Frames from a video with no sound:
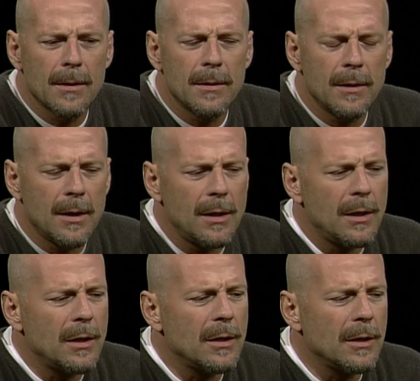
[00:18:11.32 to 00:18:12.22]
They
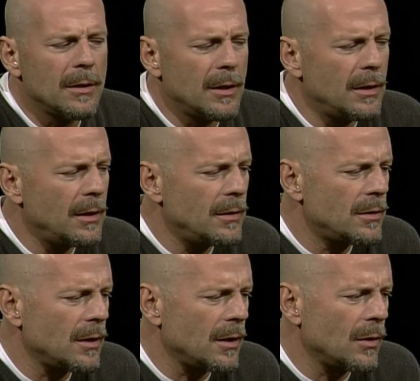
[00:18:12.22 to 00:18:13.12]
needed, a, they needed
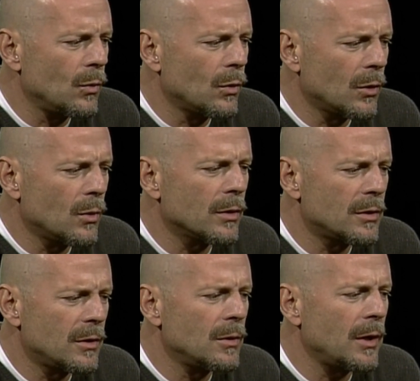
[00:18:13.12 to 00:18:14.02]
uh, World War
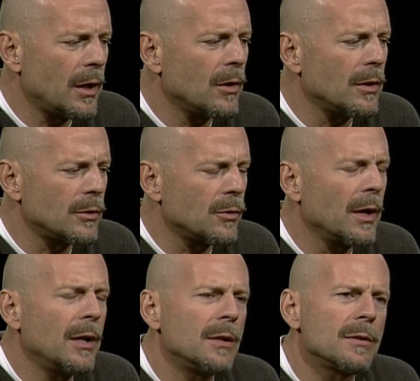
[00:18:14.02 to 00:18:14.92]
Two era
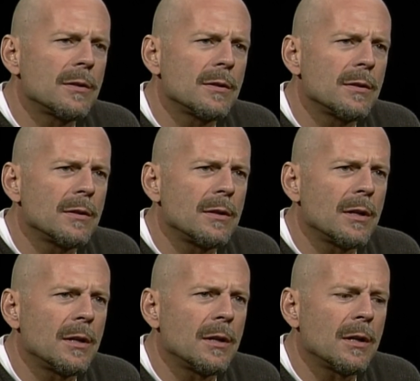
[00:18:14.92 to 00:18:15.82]
trains, yeah.
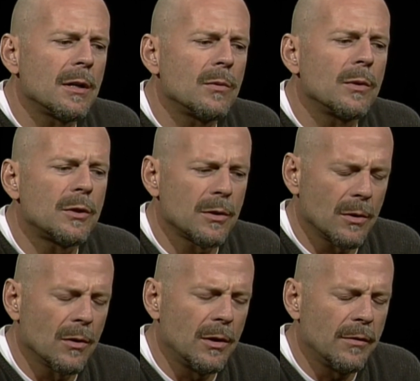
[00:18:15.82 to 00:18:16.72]
and, uh, oh. which
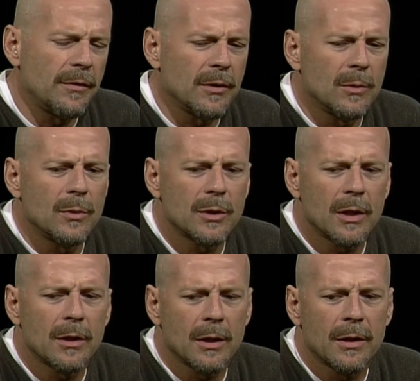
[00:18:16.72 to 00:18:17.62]
are in the film, which
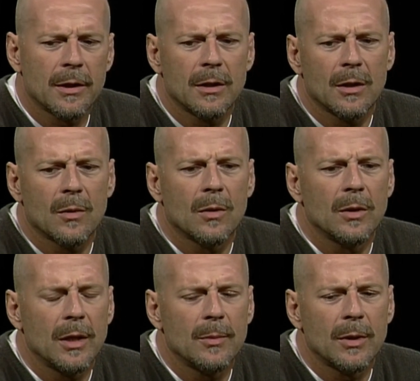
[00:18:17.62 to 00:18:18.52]
I, th I think they were
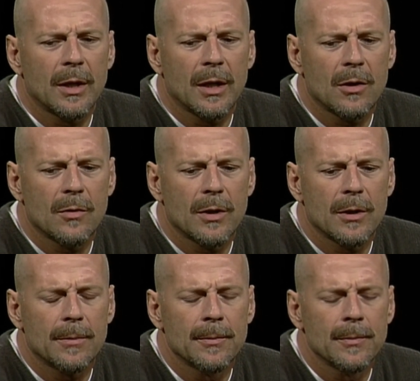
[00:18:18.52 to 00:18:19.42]
only able to get over
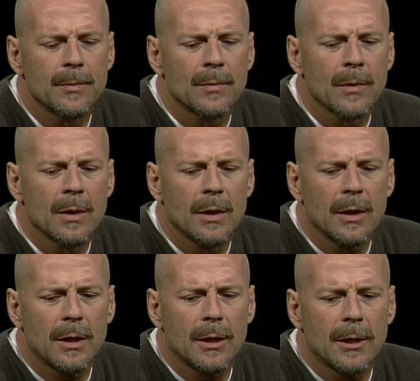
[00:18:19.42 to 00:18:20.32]
there.
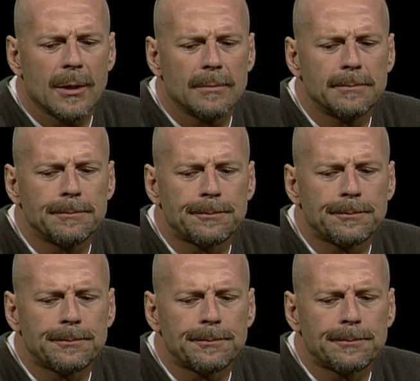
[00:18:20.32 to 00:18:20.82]
Um,